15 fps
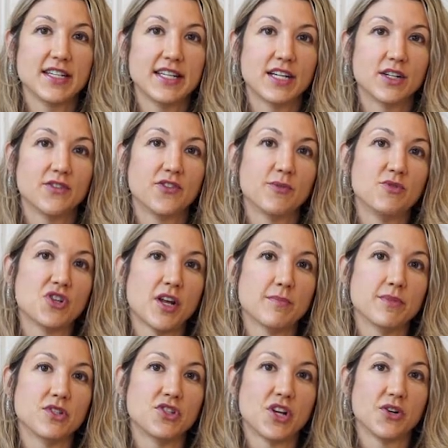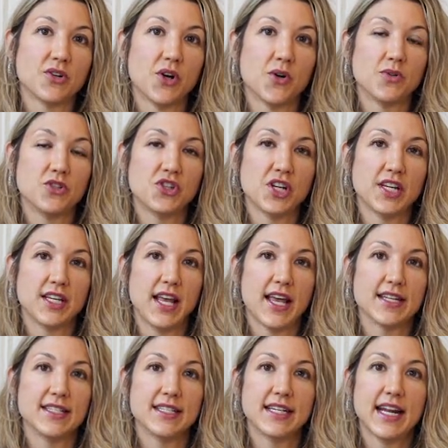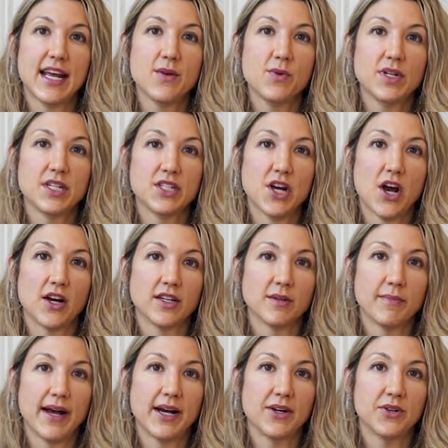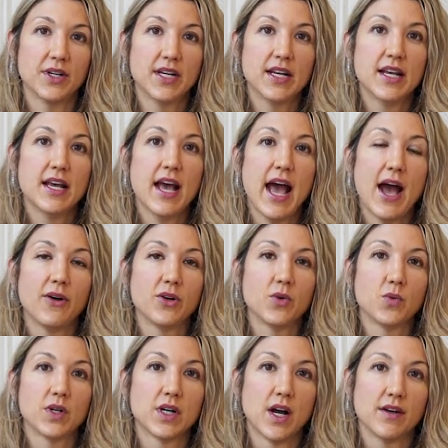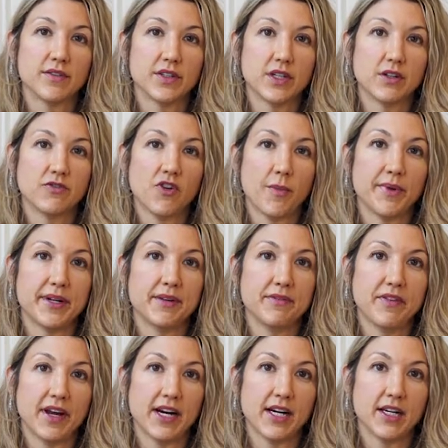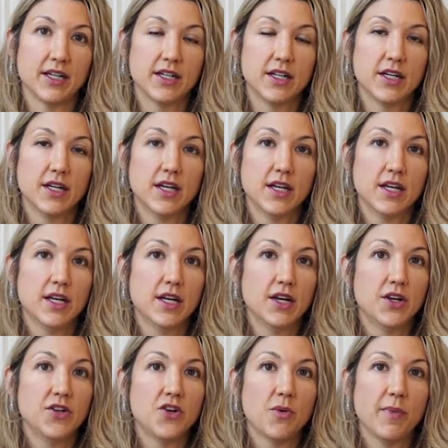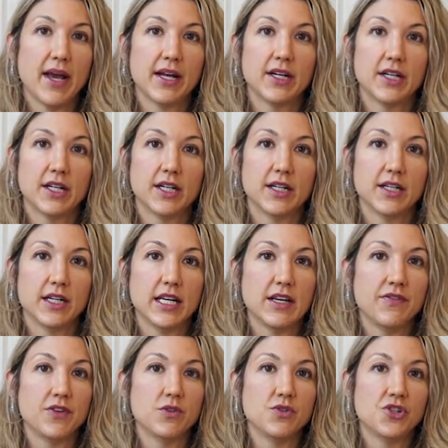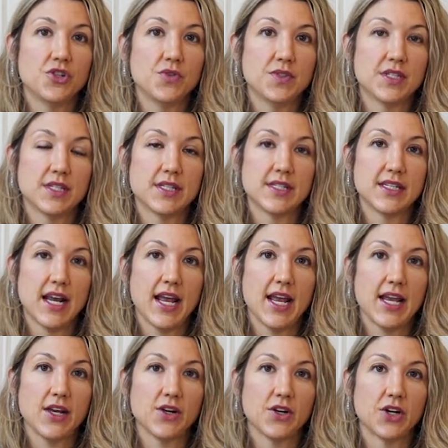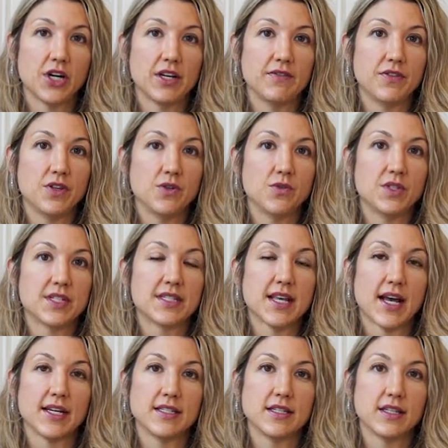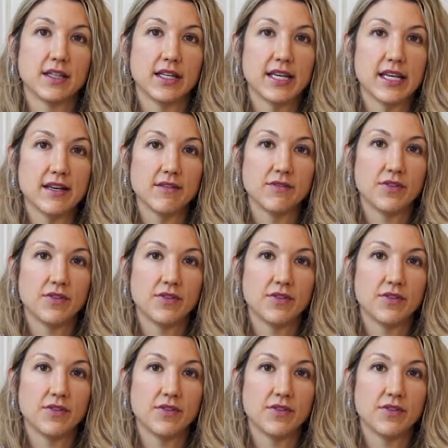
here from Jen Michelle Coaching, and today I want to talk about how to recover from an affair. No matter if you choose to stay or if you decide to leave,